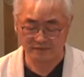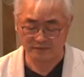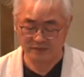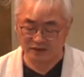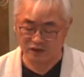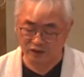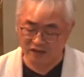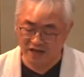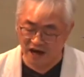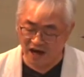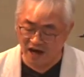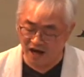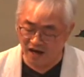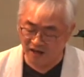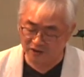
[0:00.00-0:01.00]
But to
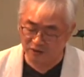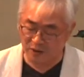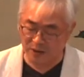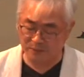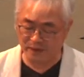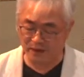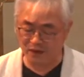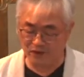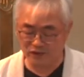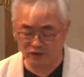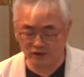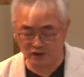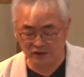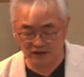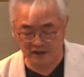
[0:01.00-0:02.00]
God, what belongs
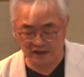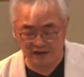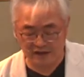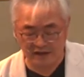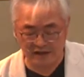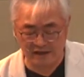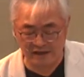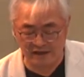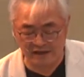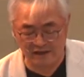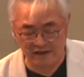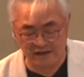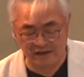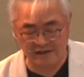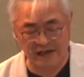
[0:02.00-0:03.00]
to
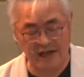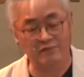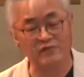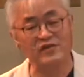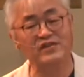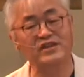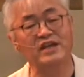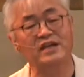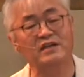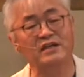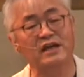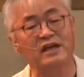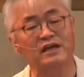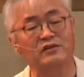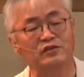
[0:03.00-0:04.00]
and everything
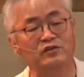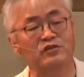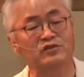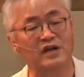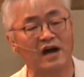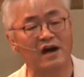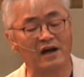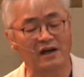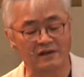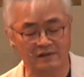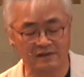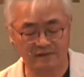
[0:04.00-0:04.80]
and to God?